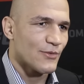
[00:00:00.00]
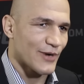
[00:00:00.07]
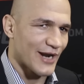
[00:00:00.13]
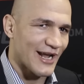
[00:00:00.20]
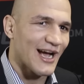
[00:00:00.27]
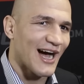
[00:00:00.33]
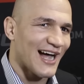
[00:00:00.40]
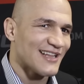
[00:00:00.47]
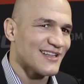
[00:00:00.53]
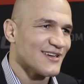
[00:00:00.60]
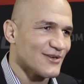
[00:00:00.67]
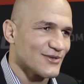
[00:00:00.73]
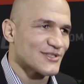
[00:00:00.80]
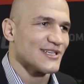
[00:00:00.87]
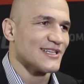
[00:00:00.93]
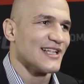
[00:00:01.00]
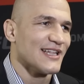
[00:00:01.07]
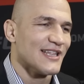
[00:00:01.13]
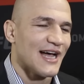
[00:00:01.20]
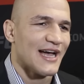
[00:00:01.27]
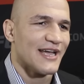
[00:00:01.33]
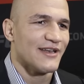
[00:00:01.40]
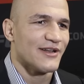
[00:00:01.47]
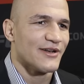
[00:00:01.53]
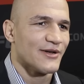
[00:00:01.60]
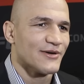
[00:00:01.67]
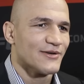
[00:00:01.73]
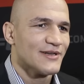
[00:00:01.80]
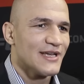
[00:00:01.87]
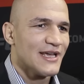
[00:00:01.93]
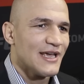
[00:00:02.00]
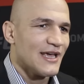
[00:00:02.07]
what I got on Sunday night, you know.